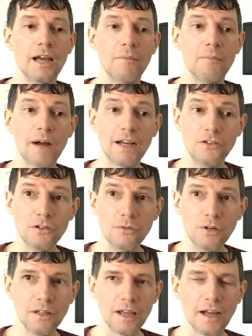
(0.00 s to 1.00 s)
And by
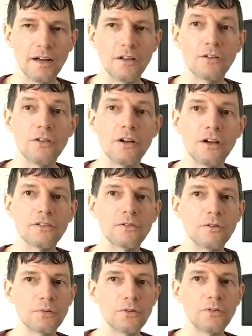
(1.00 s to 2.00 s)
doing that, it'll
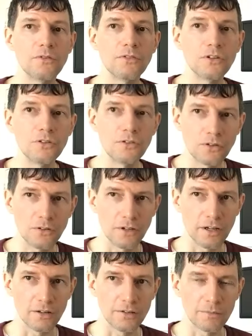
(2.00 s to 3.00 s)
also improve your neural
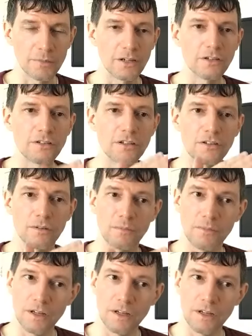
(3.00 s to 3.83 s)
health cells because it's